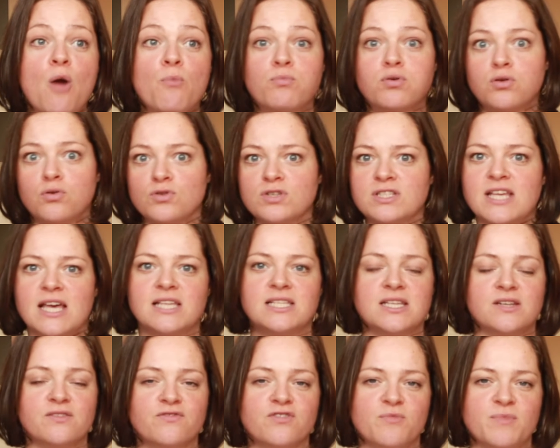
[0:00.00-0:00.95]

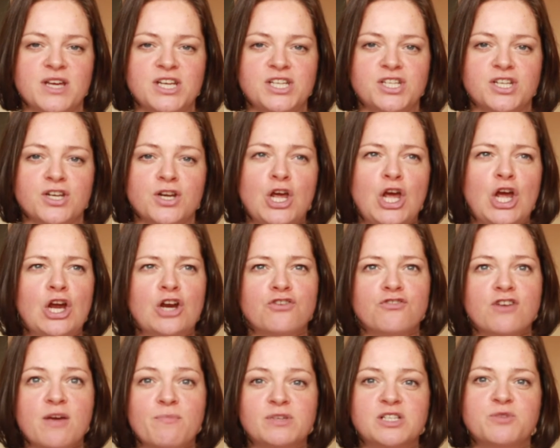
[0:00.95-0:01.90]
process information.
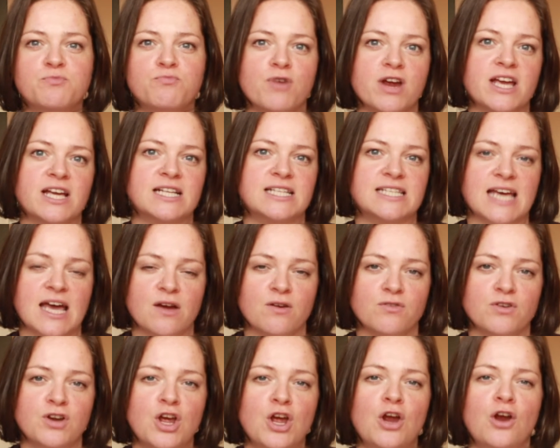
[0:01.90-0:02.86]
You're able to break it
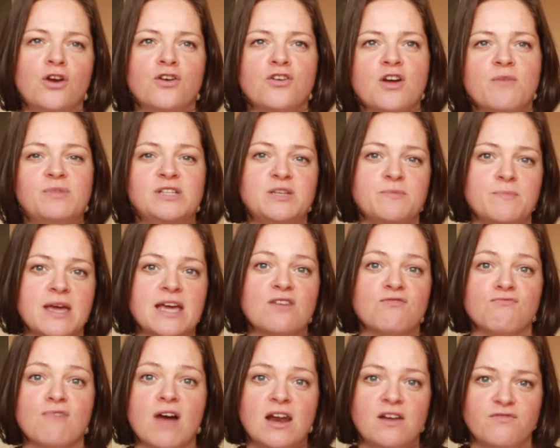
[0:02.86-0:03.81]
down, you're able to make
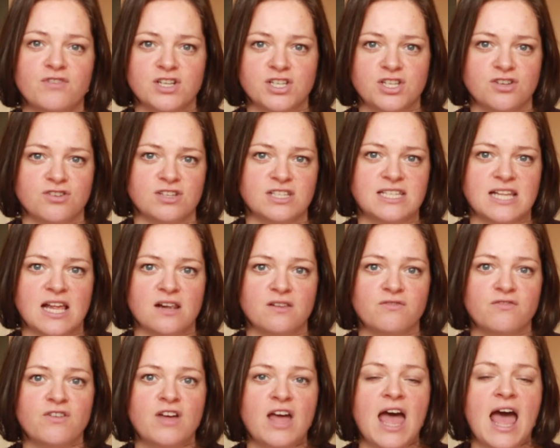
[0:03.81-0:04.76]
it relevant to
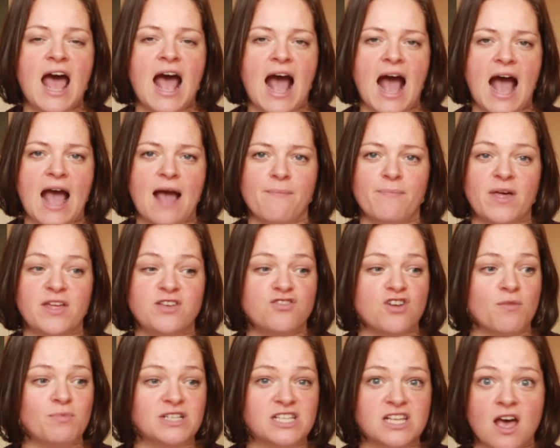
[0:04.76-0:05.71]
yourself, and
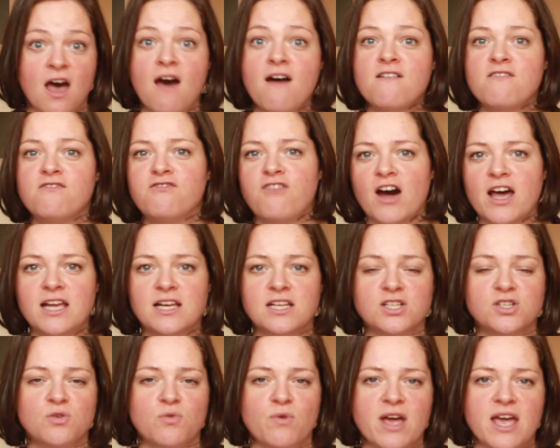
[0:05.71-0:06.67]
you're able to file
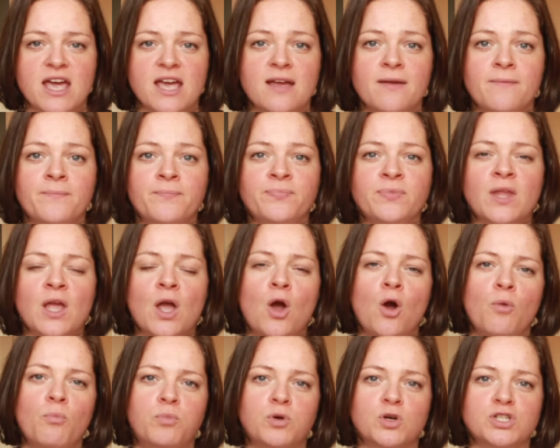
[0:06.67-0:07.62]
it away.
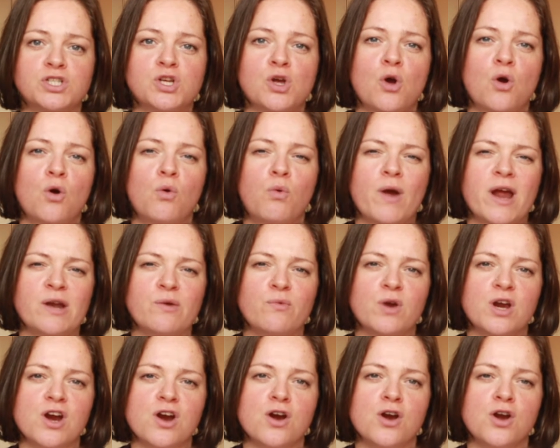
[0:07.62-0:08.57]
But when
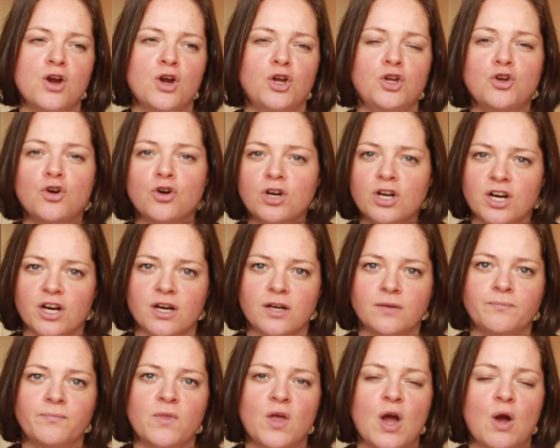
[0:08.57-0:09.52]
we're
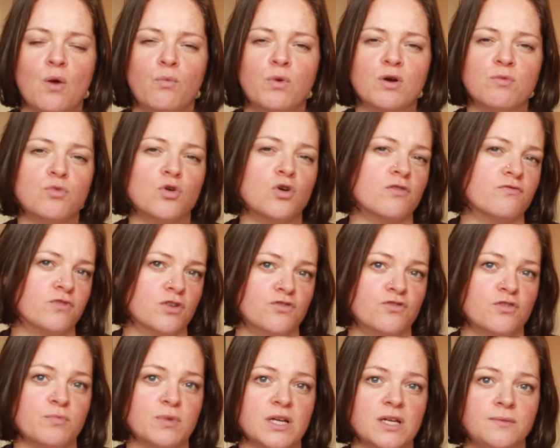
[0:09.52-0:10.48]
younger, we're more
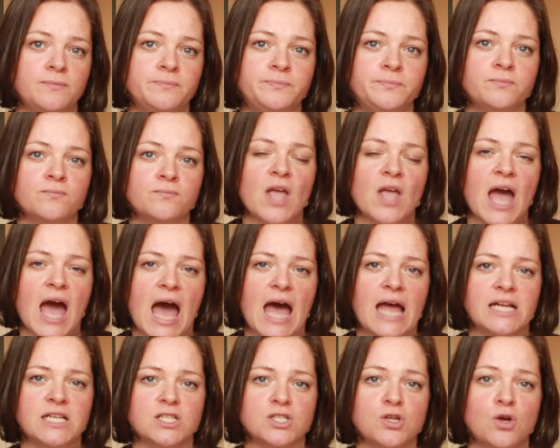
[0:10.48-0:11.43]
vulnerable.
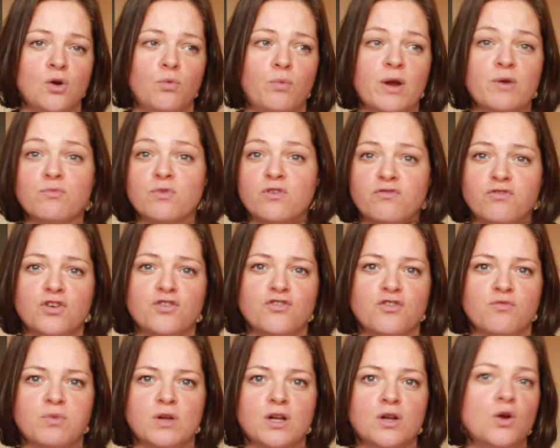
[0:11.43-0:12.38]
And when we're
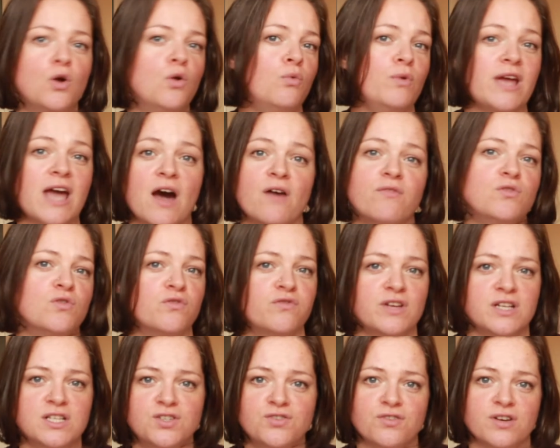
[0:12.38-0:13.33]
vulnerable, we have no
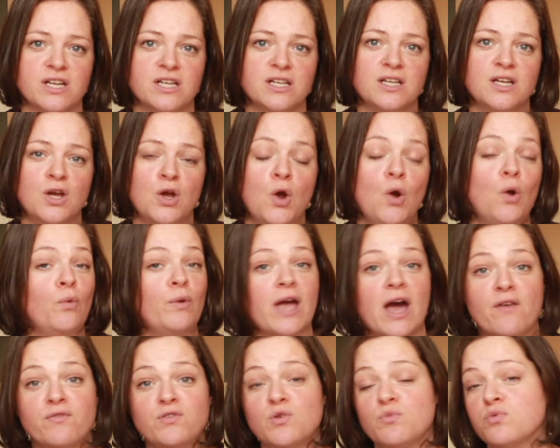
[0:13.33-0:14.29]
filtering, we
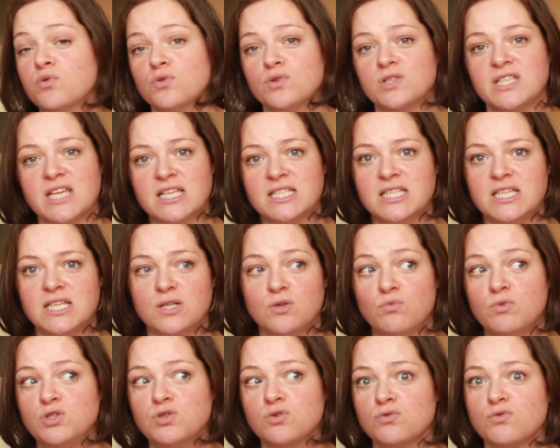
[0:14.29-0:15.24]
have no processing,
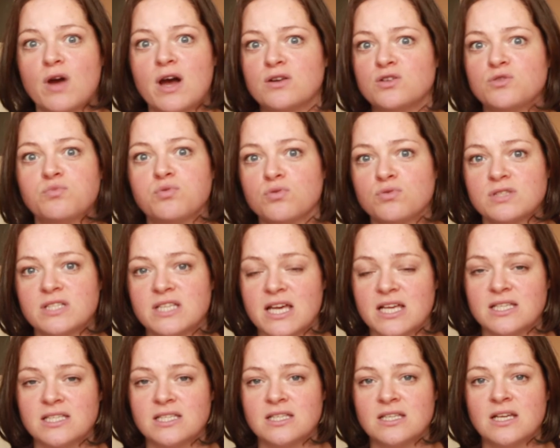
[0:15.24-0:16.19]
we don't know how to
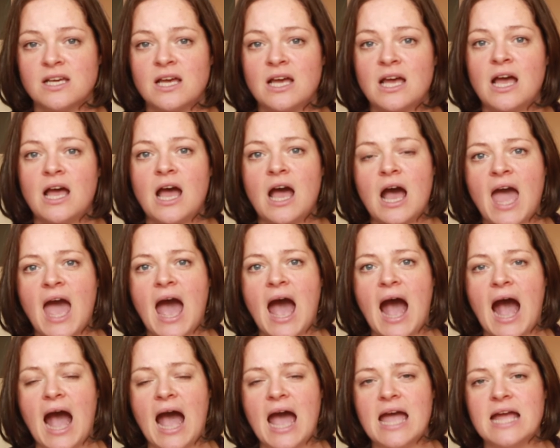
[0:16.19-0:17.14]
process.
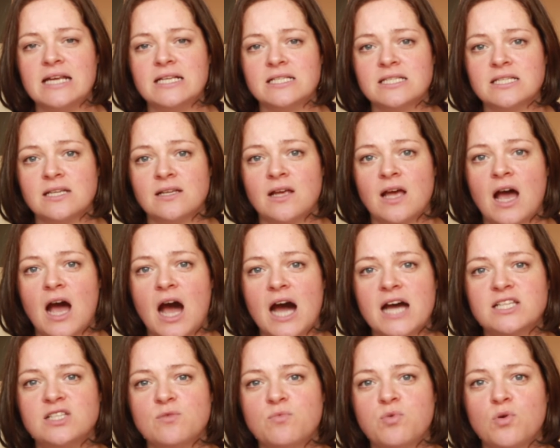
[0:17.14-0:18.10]
And
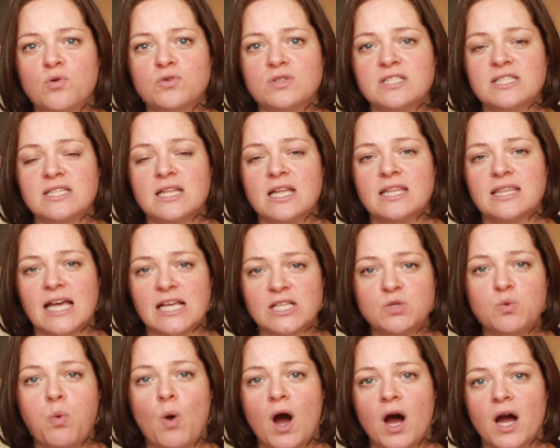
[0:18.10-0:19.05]
I suppose
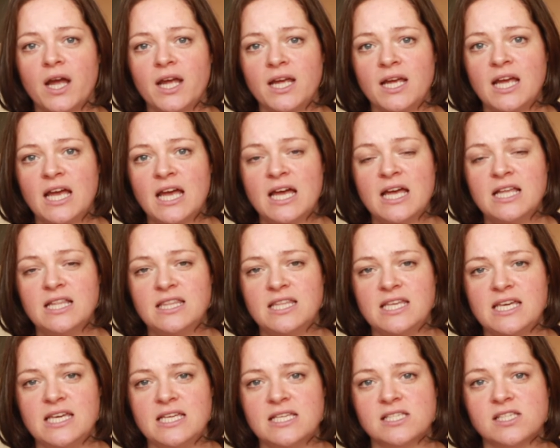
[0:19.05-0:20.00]
that's why
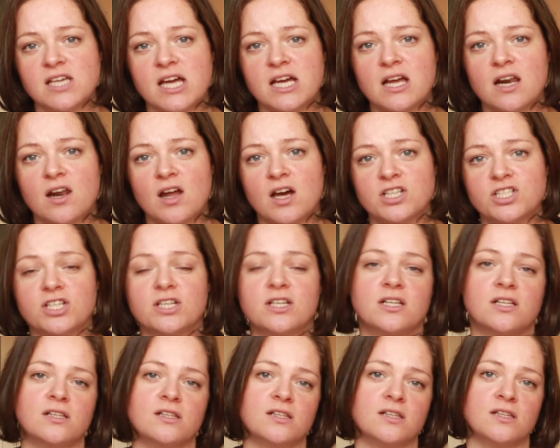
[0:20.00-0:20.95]
the
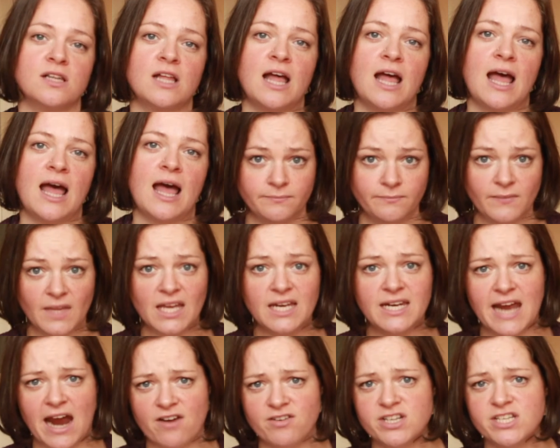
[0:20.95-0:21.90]
psychological
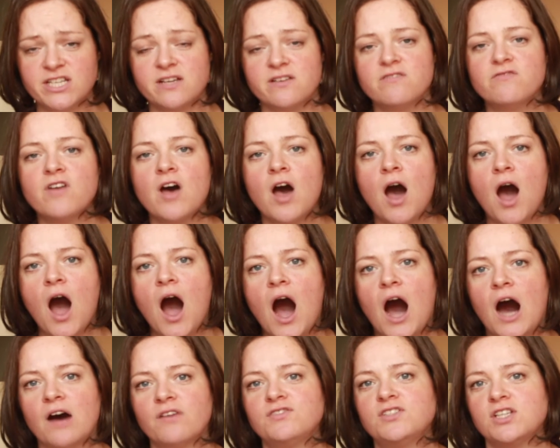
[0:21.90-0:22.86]
narrative
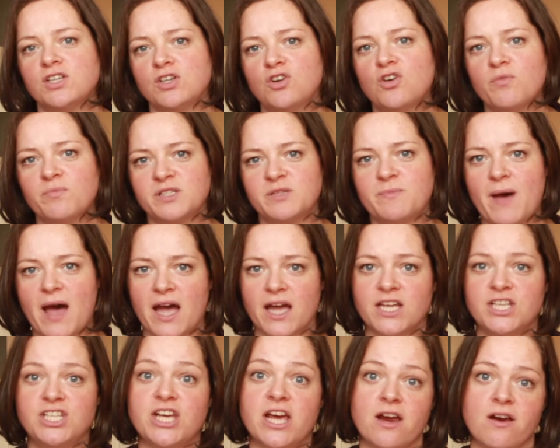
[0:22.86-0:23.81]
often comes
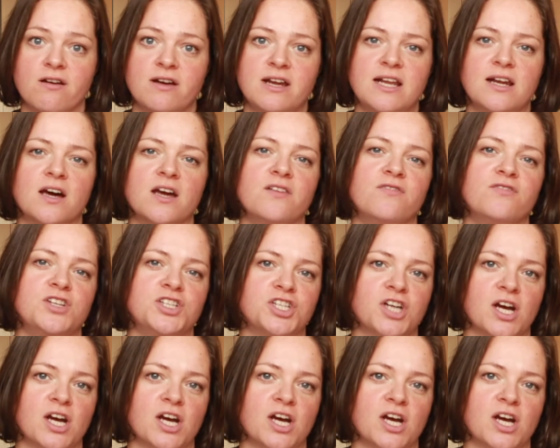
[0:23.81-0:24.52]
back to early life and